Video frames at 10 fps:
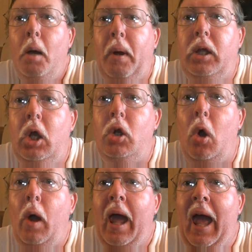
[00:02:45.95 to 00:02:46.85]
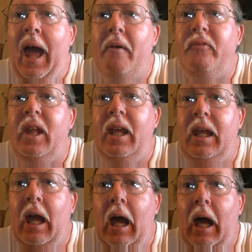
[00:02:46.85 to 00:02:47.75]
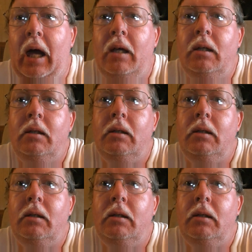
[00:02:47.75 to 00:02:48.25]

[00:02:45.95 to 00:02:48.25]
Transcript: but you don't have the uh,